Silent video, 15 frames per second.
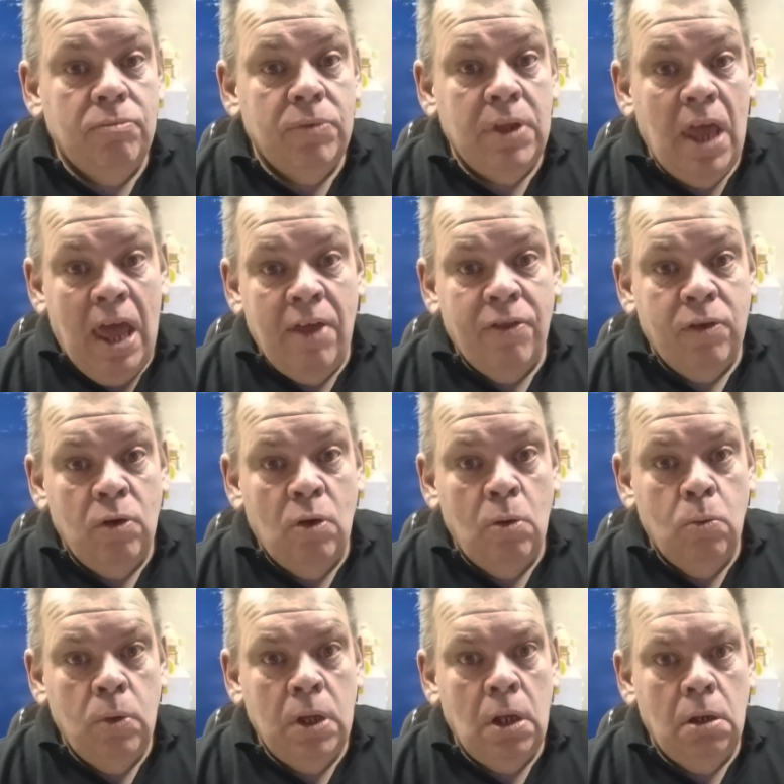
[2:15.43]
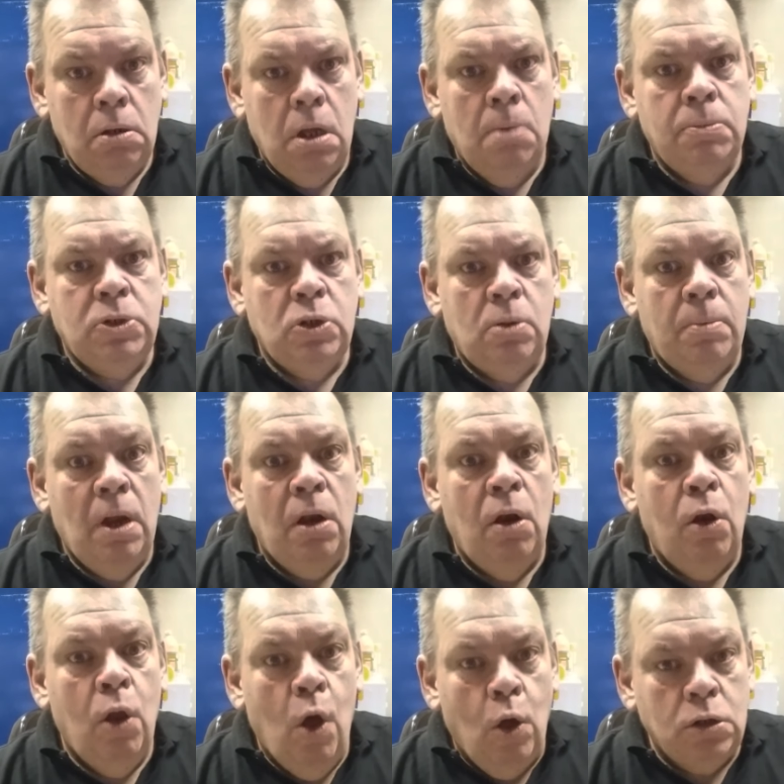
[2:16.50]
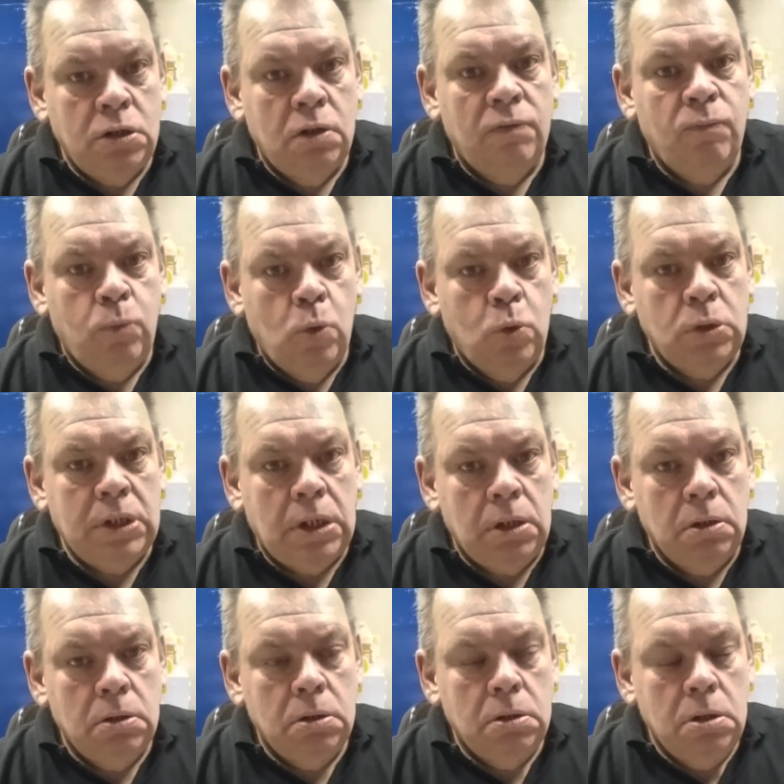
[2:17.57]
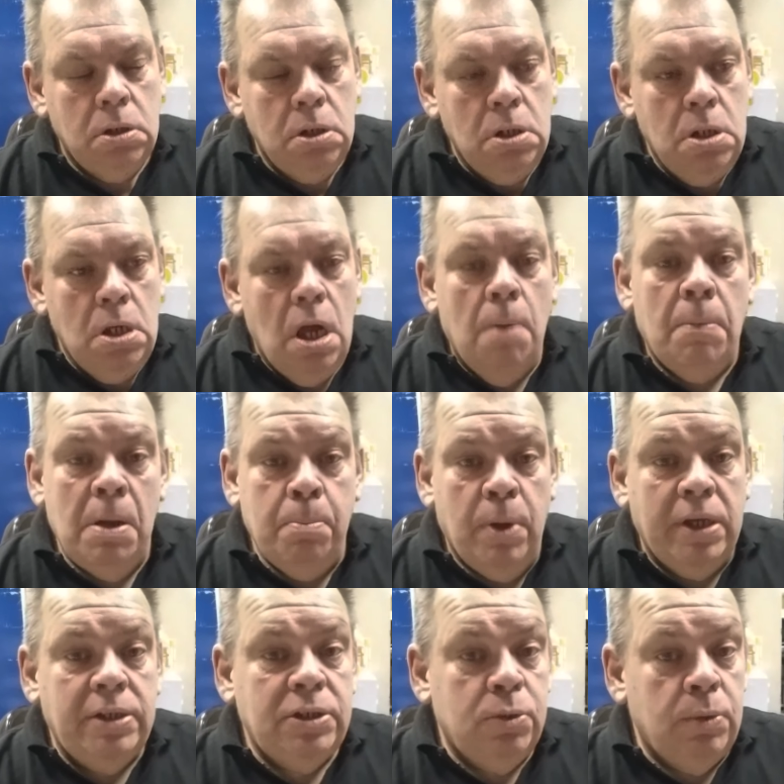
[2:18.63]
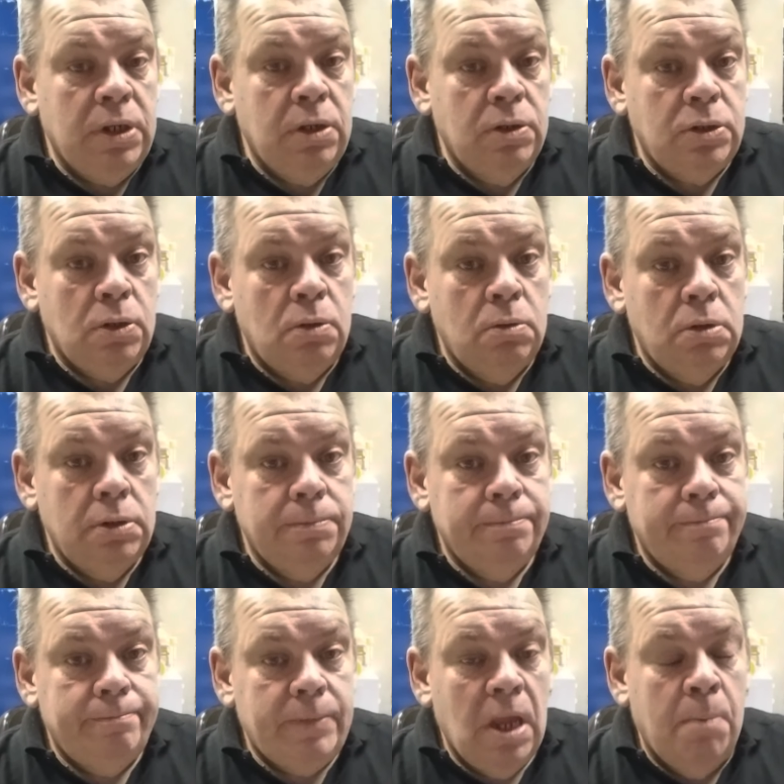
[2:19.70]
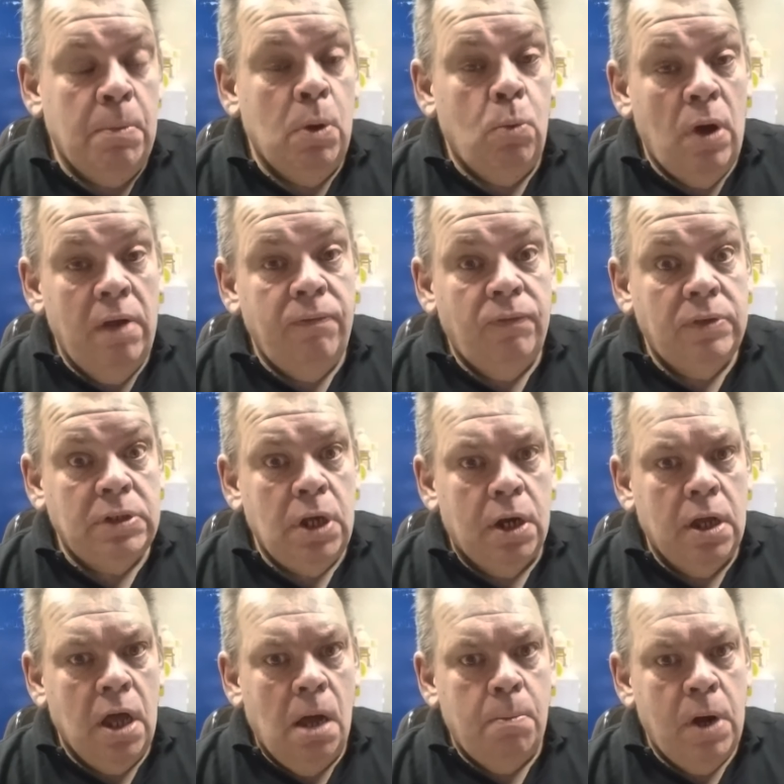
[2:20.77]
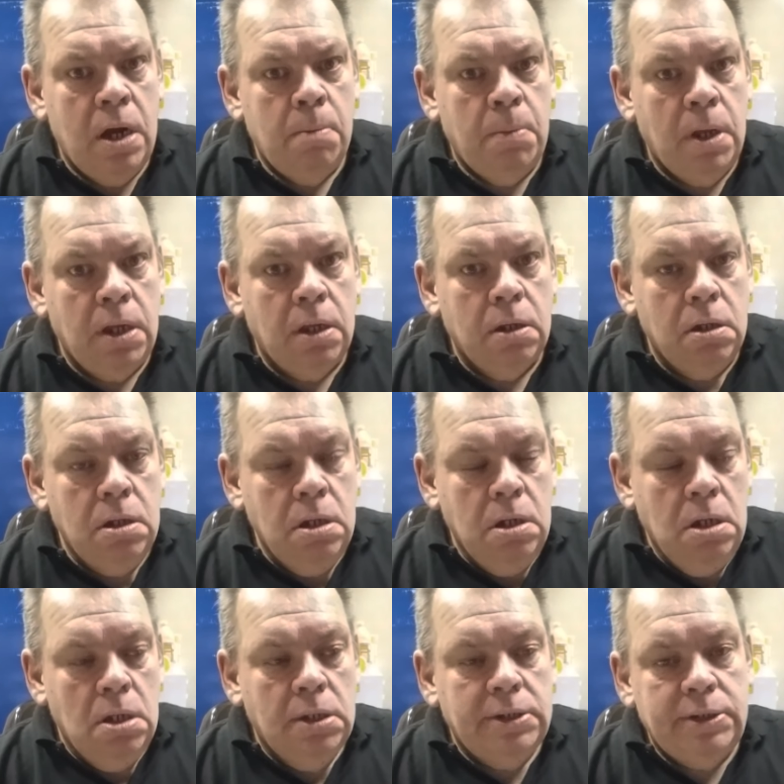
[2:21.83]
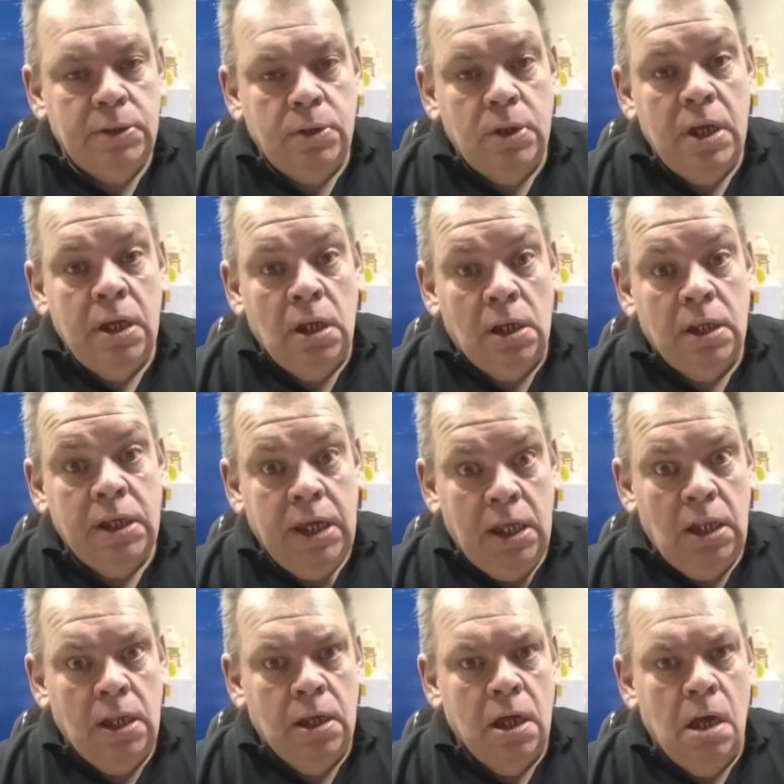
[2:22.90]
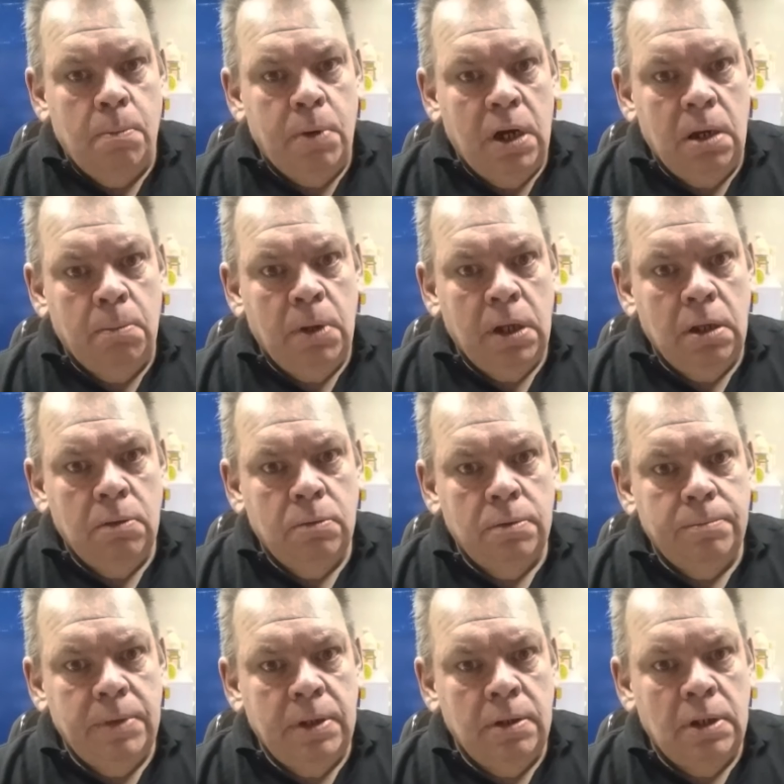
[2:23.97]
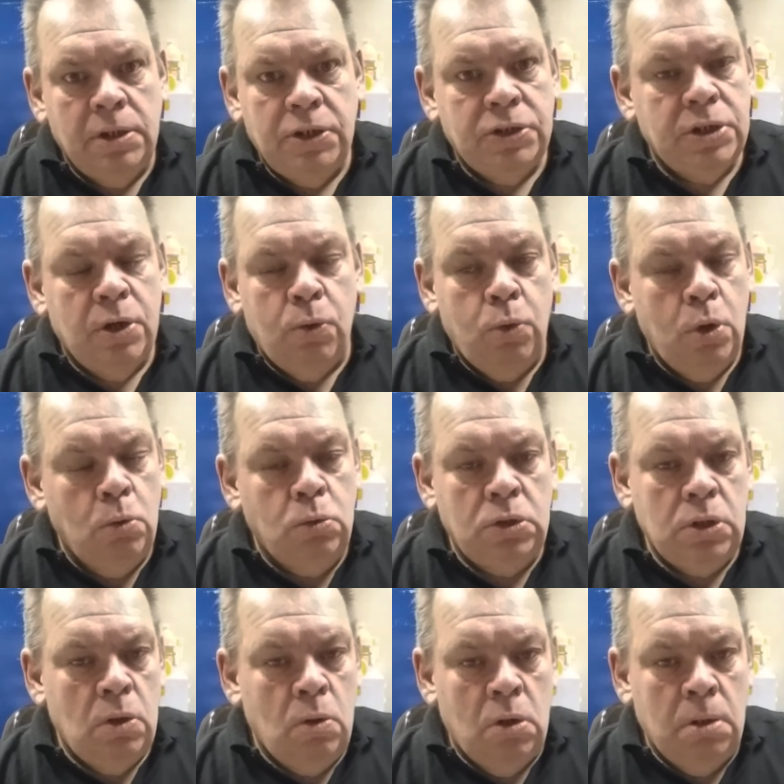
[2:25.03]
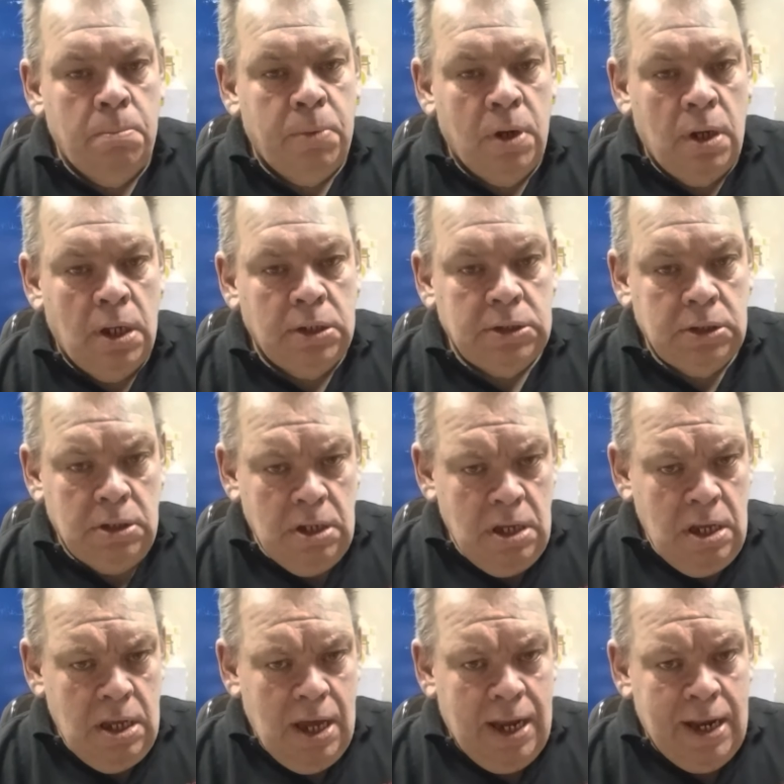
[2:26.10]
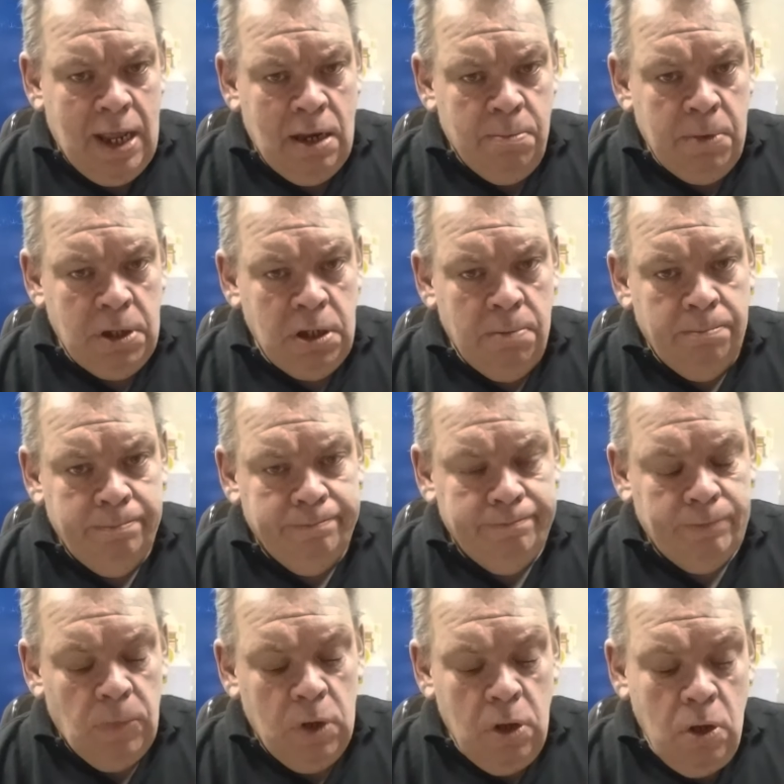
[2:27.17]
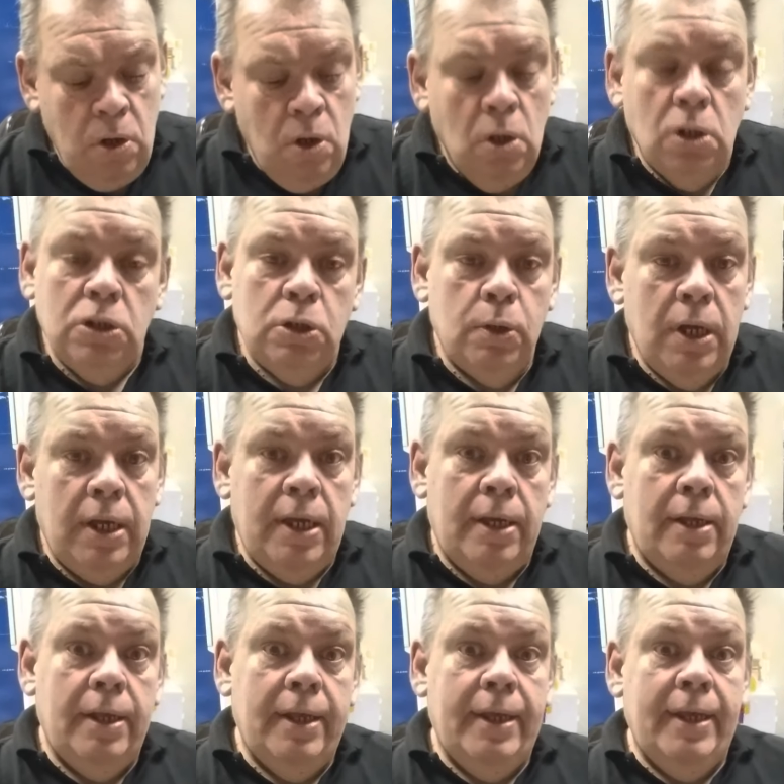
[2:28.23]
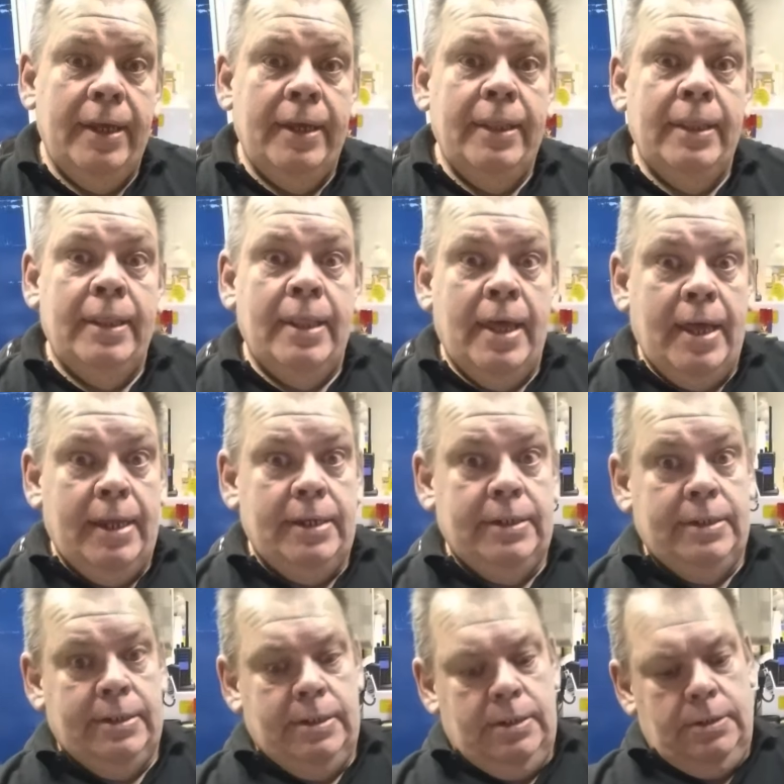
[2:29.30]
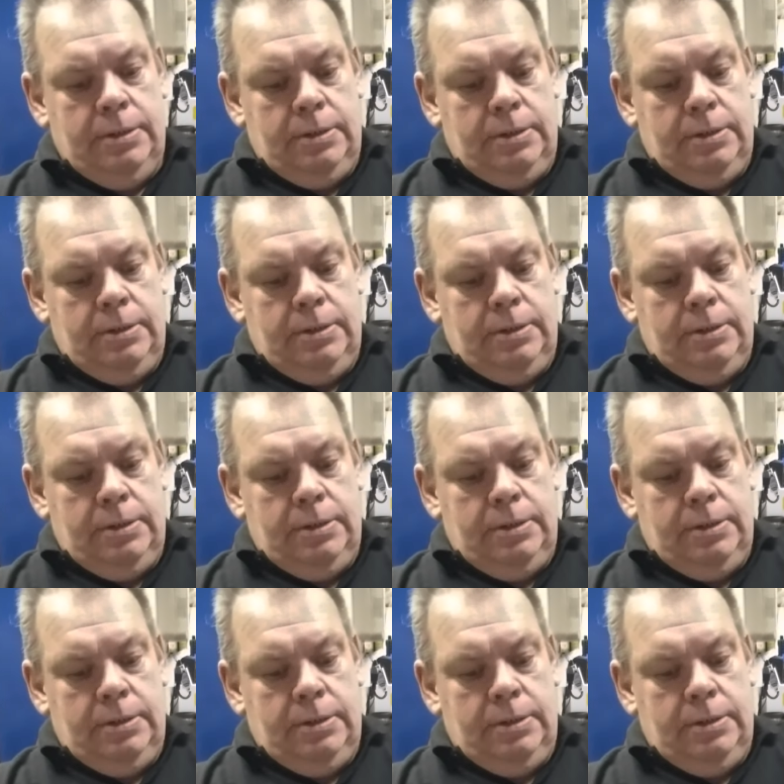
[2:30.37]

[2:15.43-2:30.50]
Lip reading: the ethanol will absorb a lot of water. And my bike's 20 years old, and my wife has got a carburetor bike, so it'll kill a carburetor bike. It just corrodes all the brass and aluminium. So for that